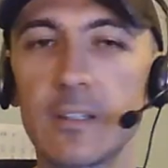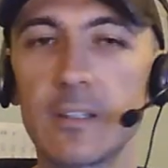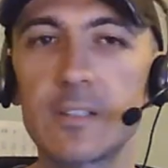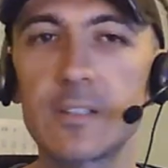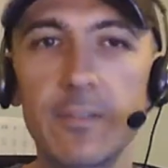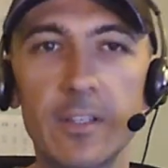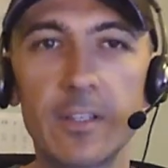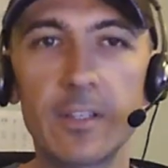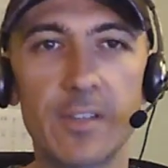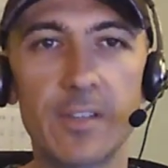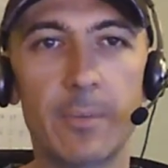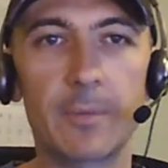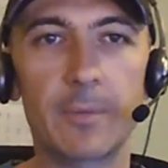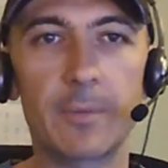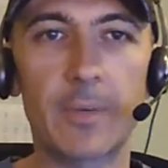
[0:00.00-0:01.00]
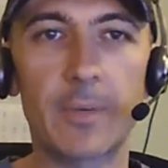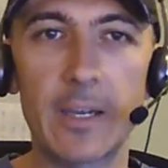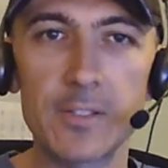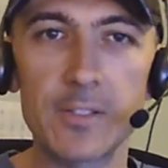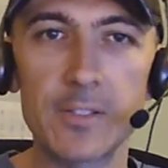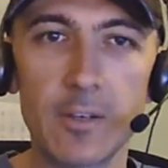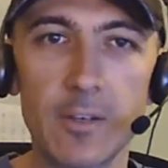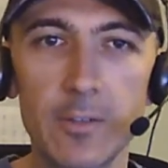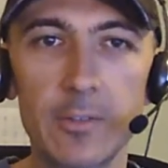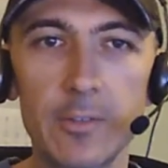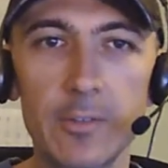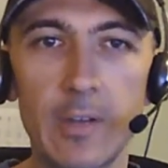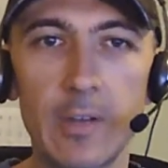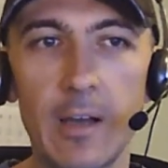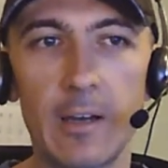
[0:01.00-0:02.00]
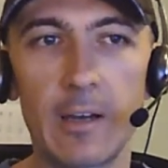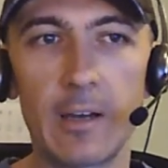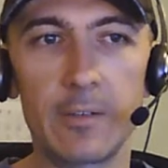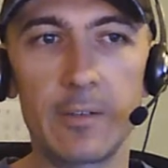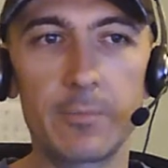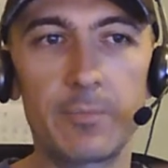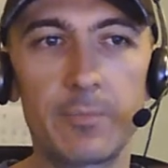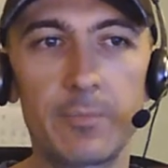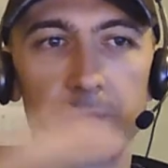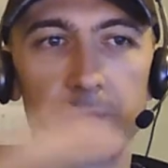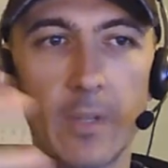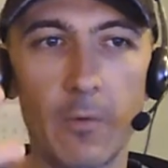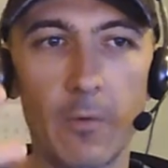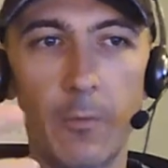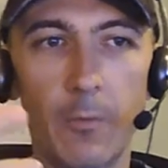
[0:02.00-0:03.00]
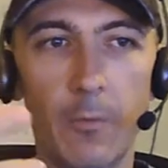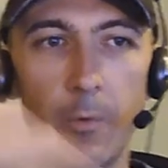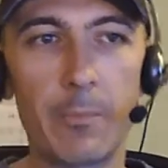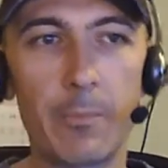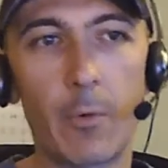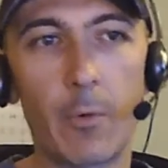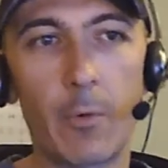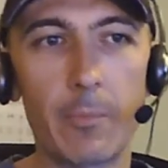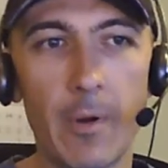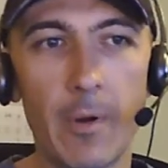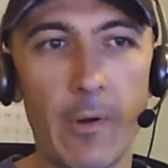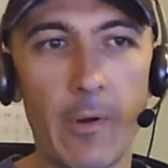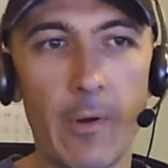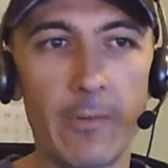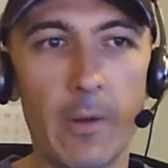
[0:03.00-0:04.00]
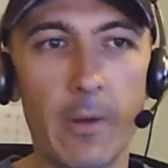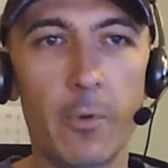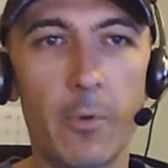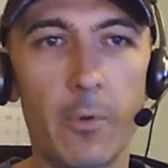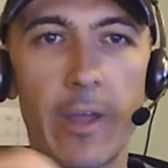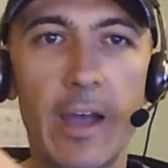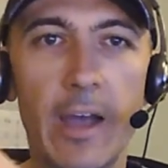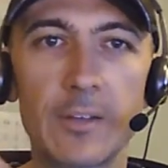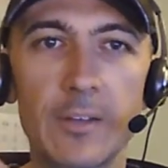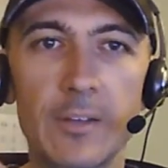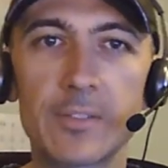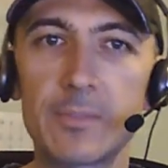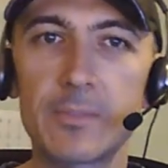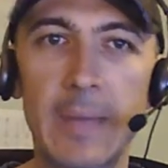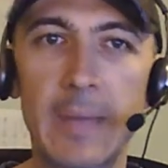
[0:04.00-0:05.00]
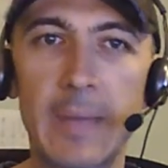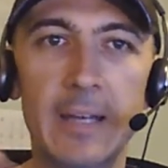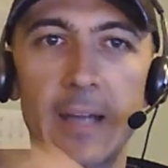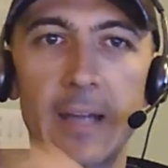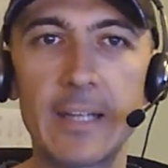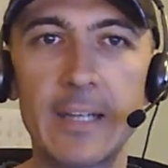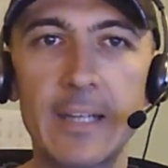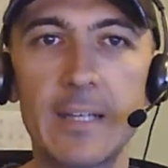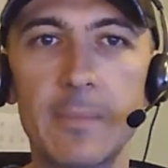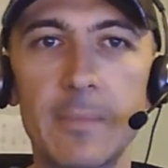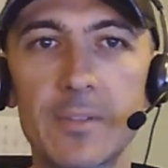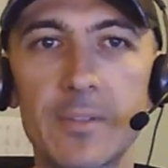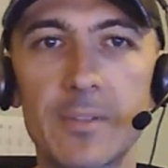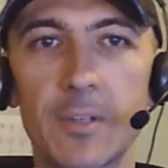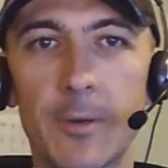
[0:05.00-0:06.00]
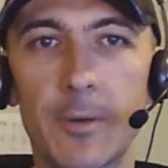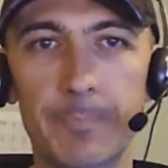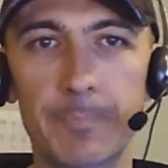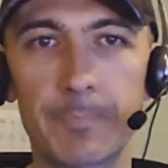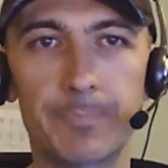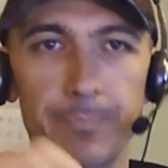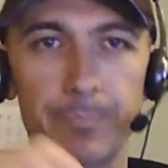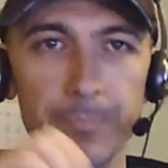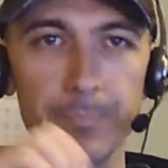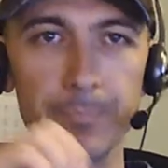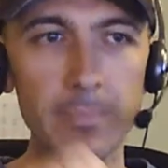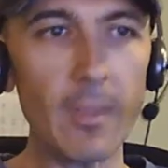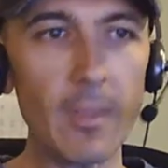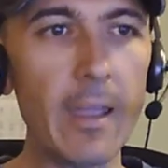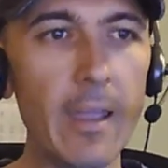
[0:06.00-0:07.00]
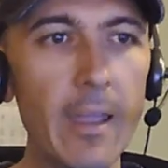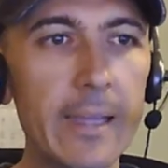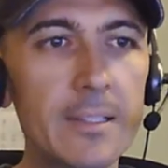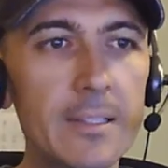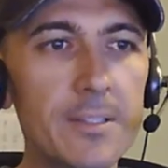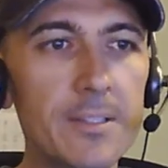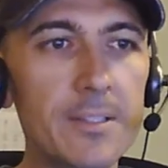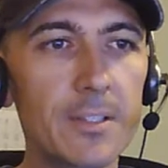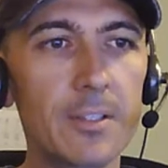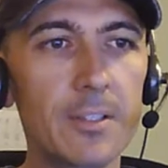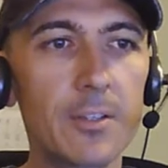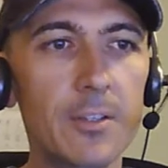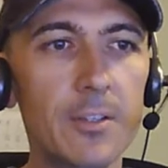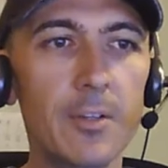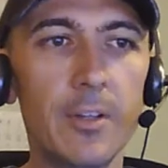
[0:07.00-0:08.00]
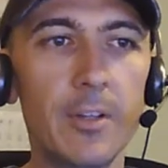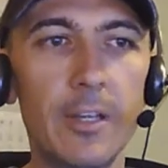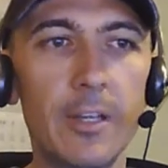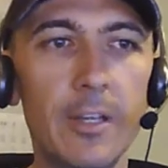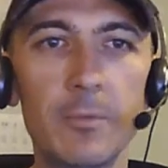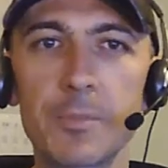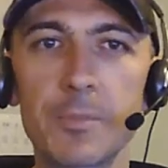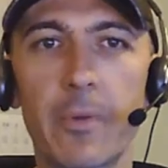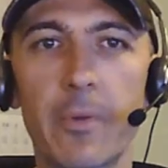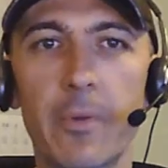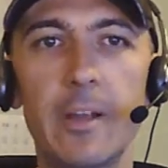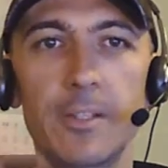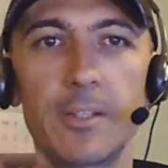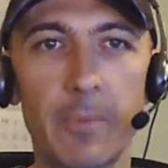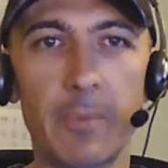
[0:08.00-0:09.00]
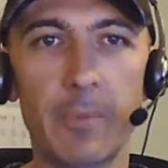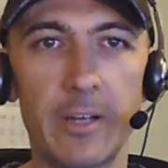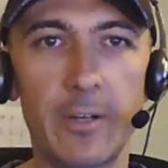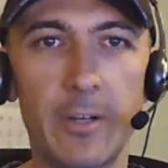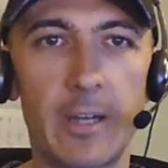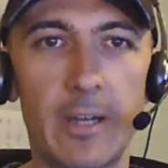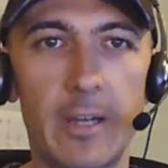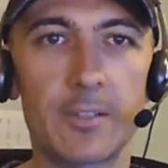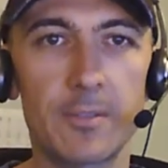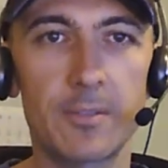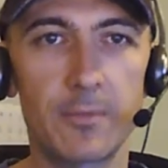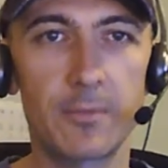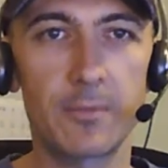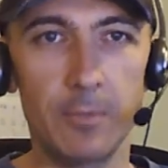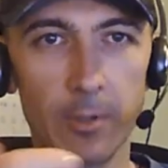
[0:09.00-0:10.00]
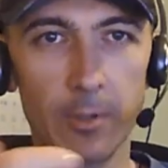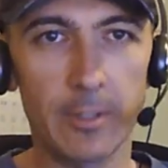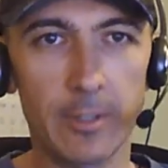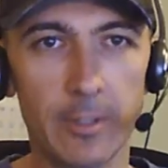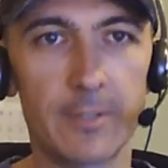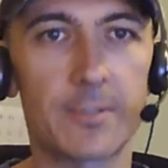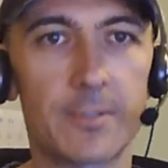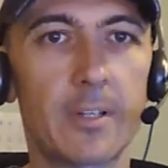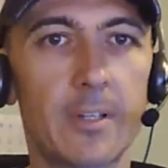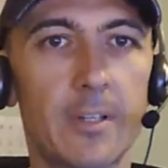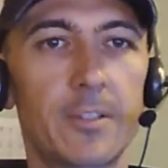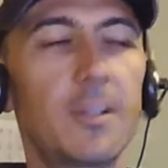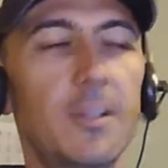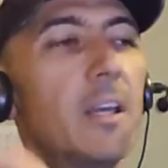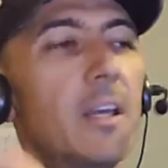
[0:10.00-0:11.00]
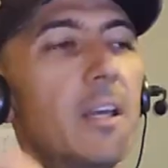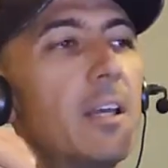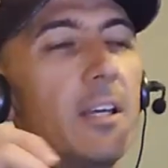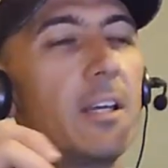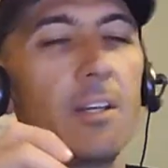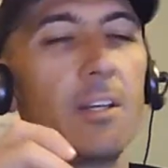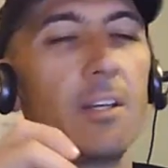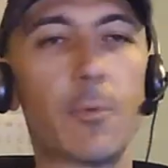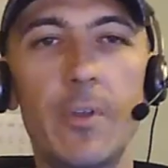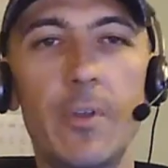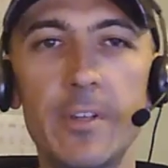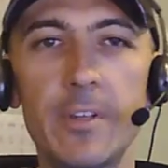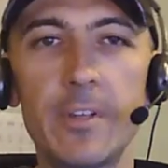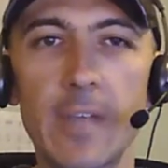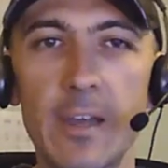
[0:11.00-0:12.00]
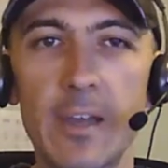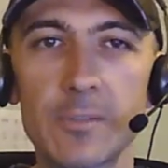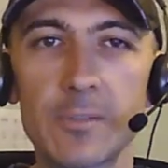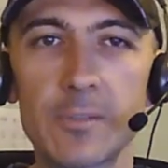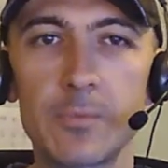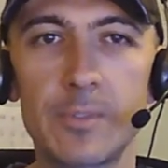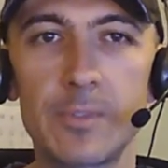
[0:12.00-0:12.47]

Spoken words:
give an example. Okay, so my wife and I bought a house about 18 months ago, and it's a brand new house, newly constructed. When this house